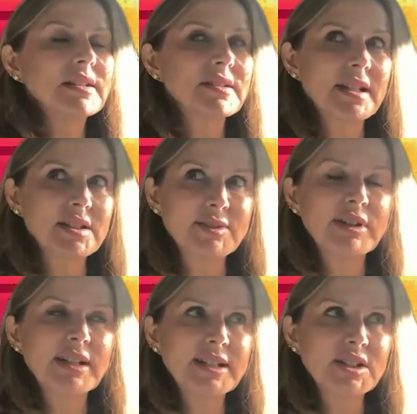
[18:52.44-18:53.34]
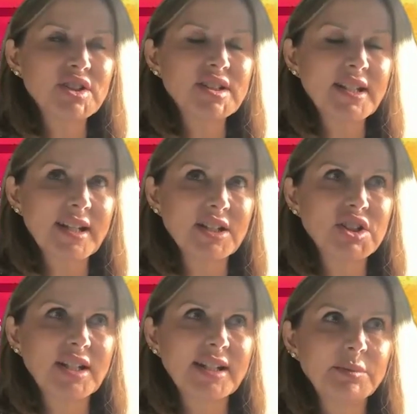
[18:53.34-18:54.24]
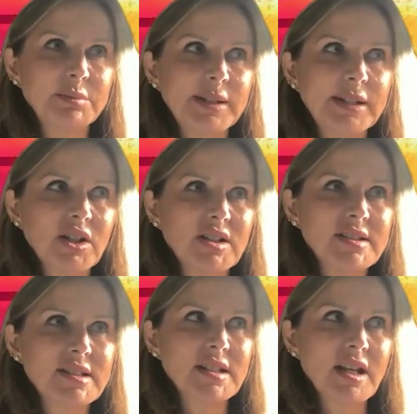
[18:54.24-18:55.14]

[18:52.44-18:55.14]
that's really interesting actually, because